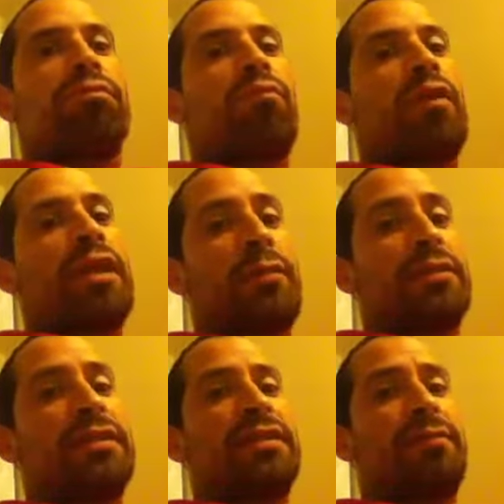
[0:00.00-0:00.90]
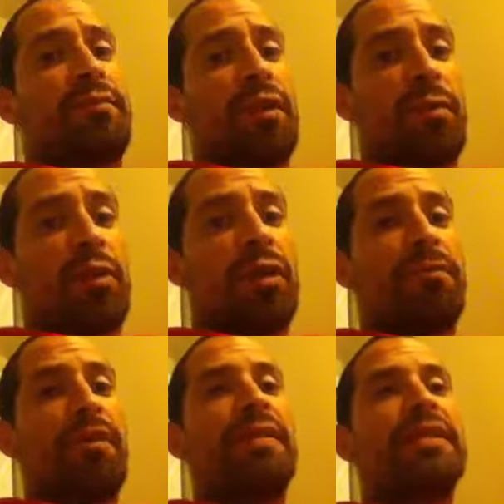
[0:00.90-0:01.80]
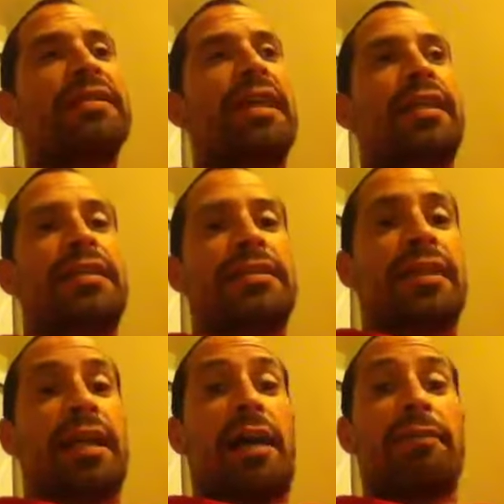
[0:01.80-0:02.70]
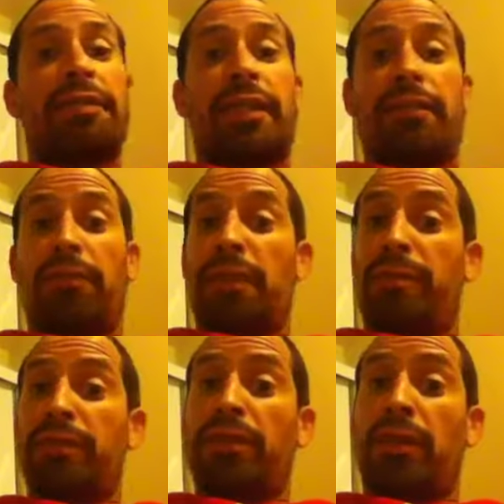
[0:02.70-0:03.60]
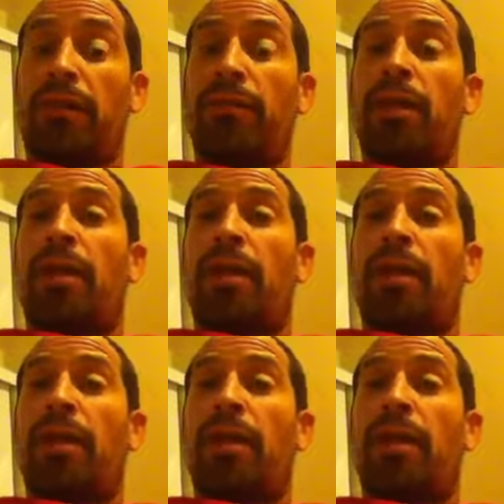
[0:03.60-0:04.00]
when Morgan Freeman citing this thing, I was getting really pissed off